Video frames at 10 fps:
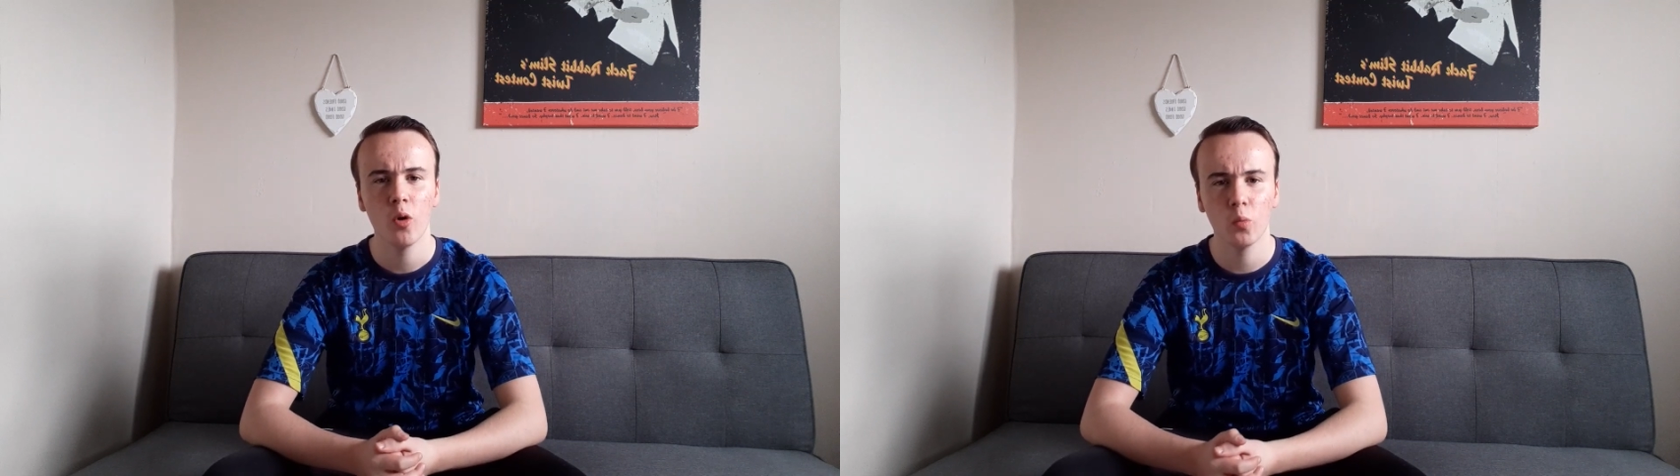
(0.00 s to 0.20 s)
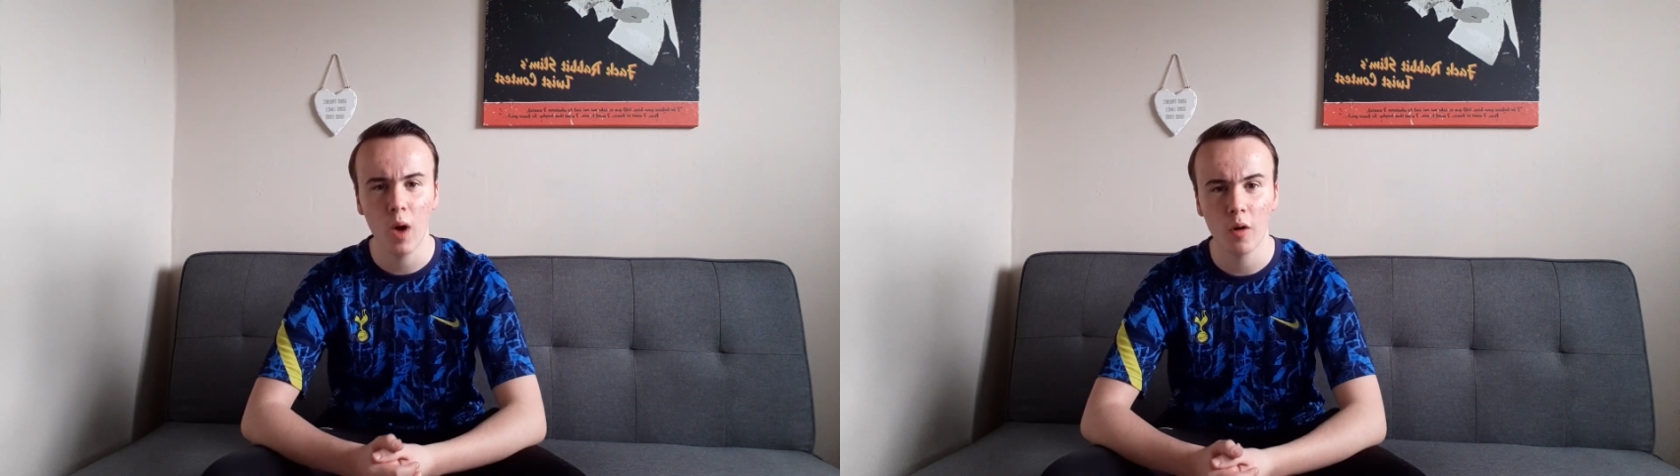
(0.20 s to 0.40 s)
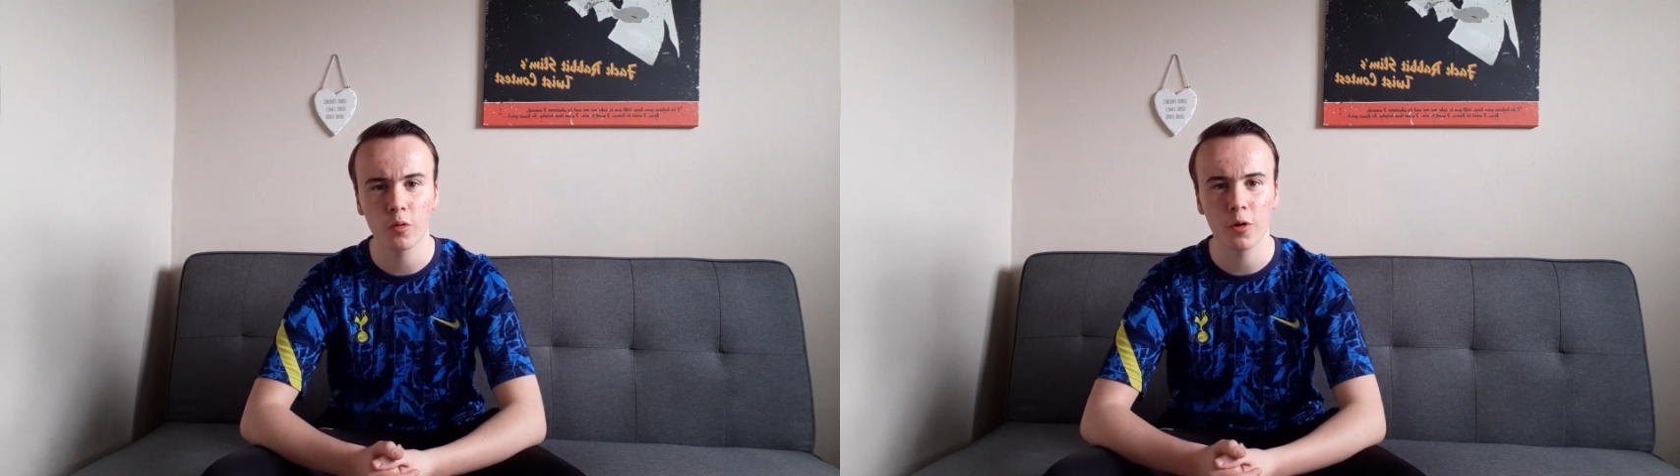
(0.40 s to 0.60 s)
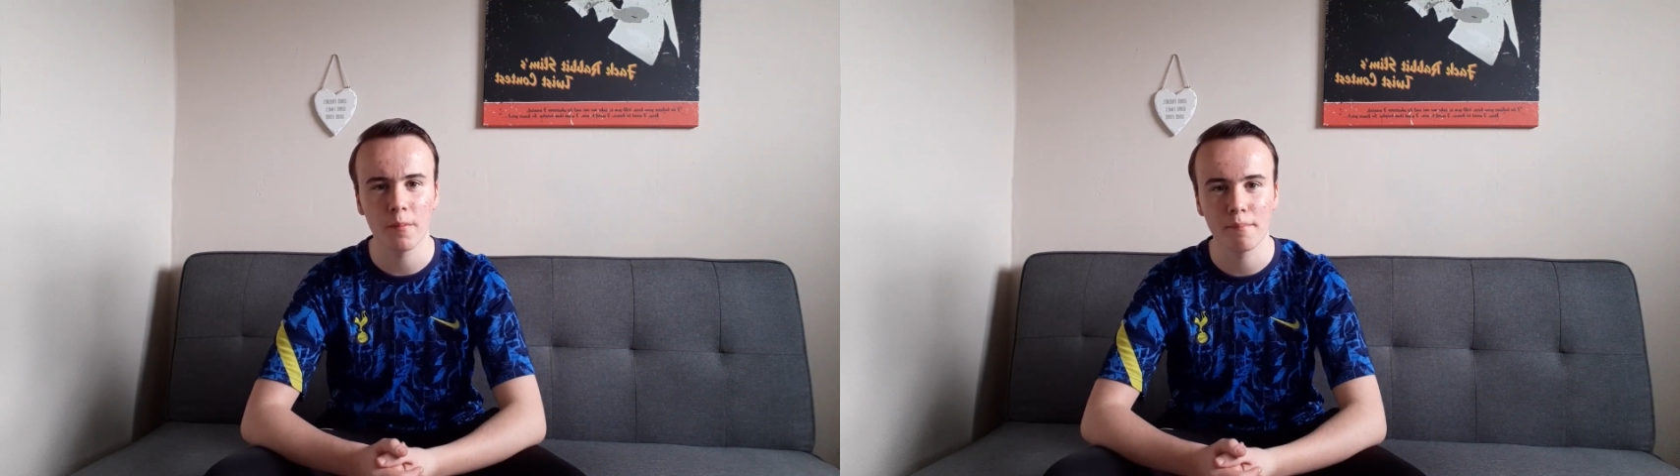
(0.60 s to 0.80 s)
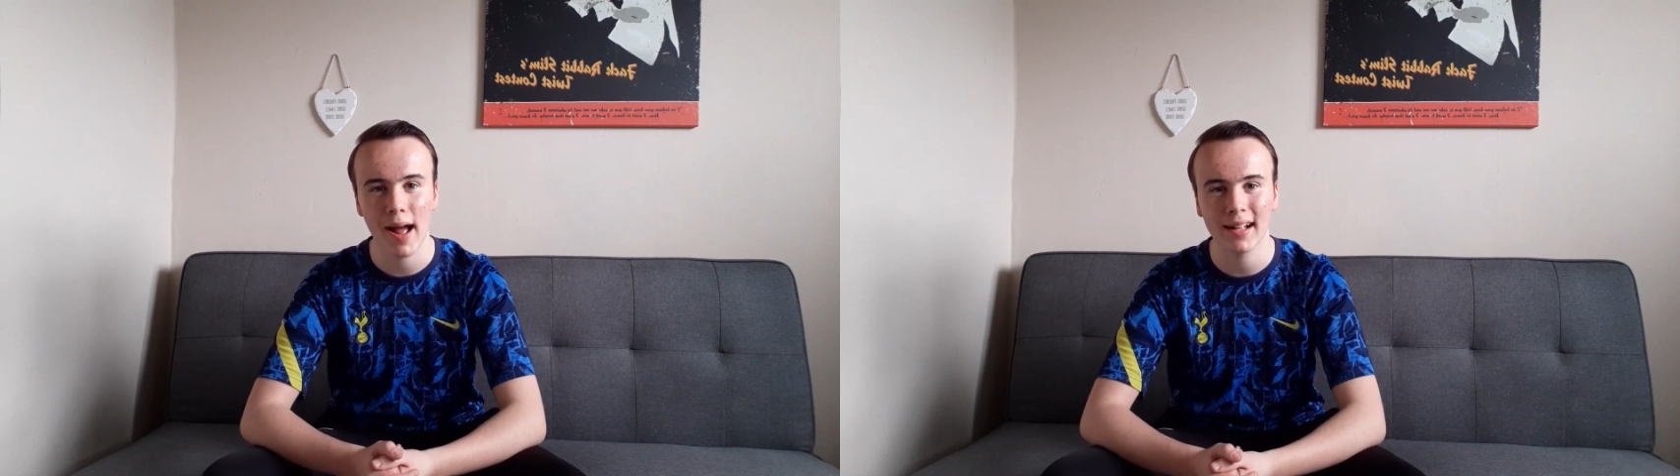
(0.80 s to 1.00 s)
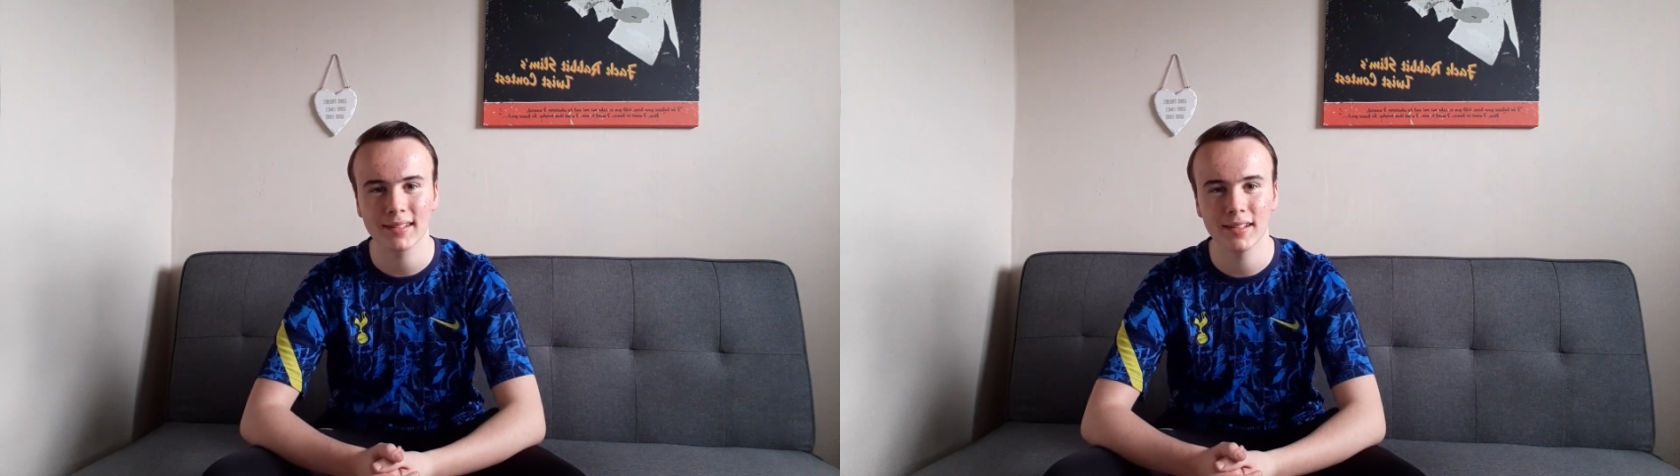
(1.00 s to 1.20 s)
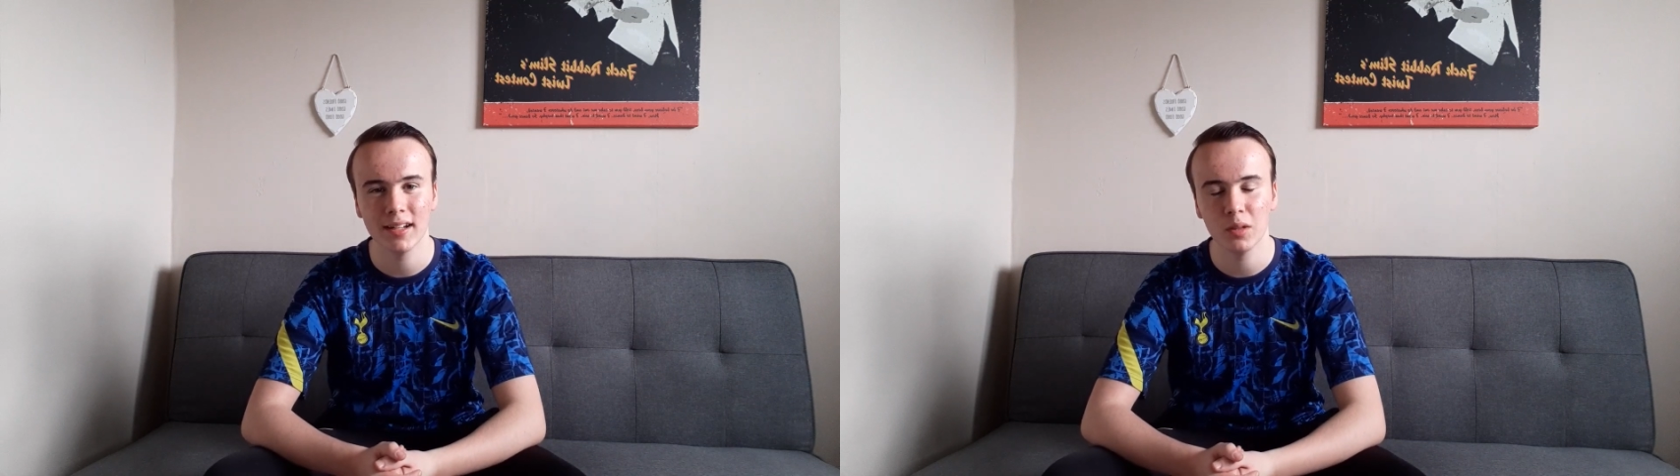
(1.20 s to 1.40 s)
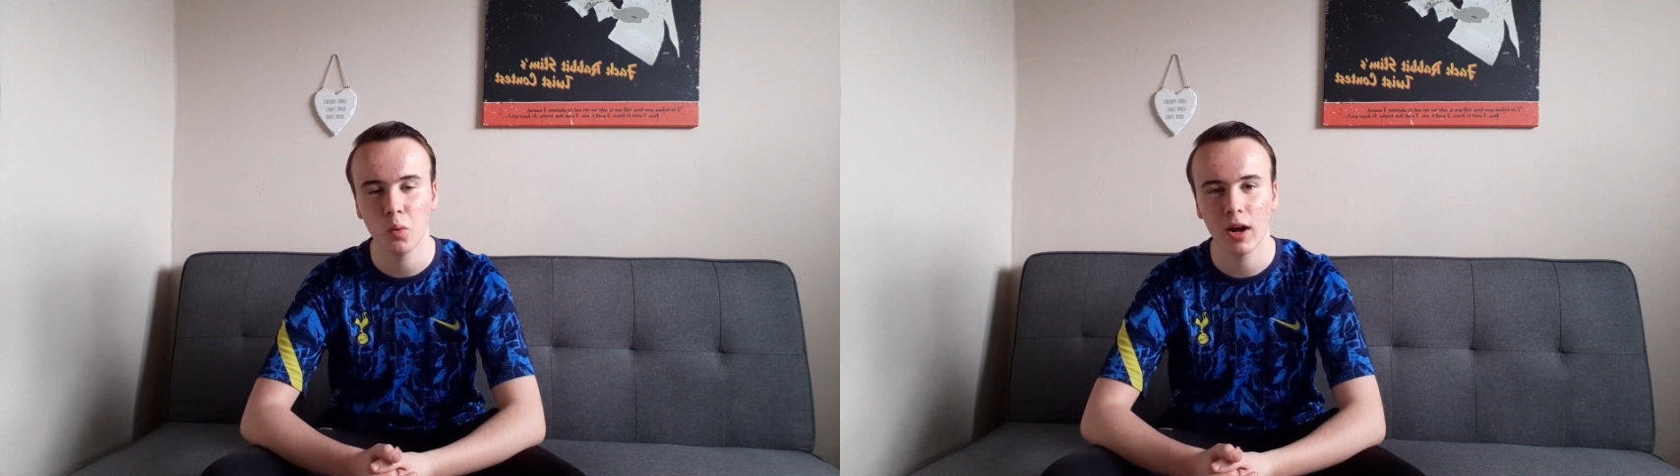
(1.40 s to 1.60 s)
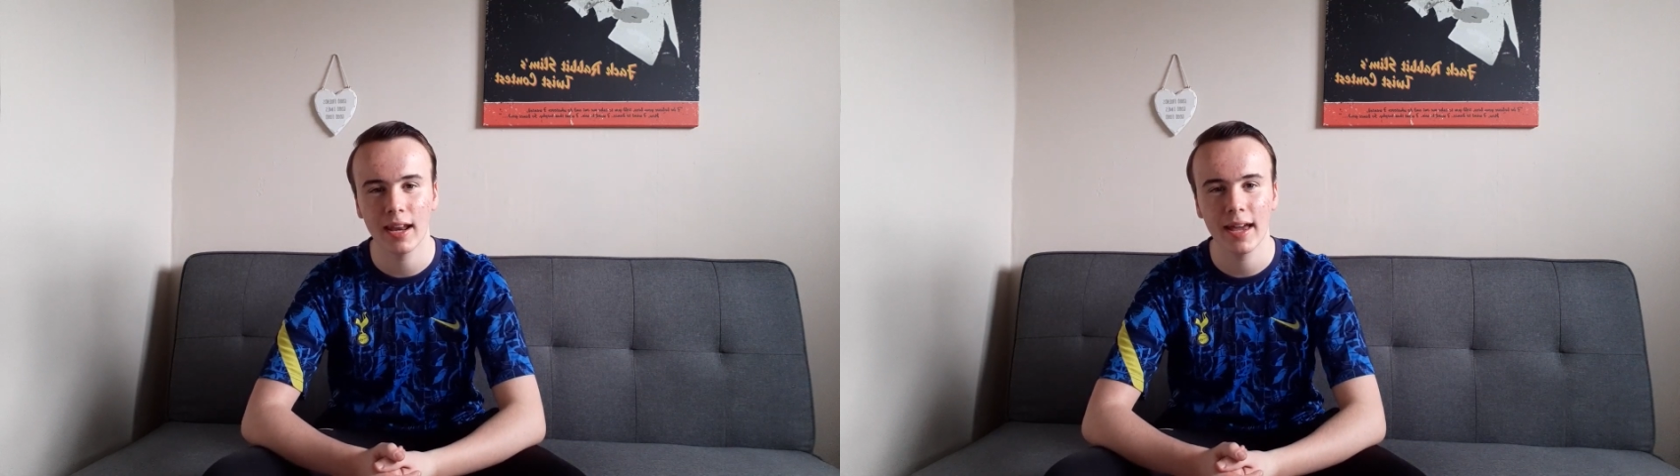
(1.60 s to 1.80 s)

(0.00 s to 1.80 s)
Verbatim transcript: Welcome back to Lilywhite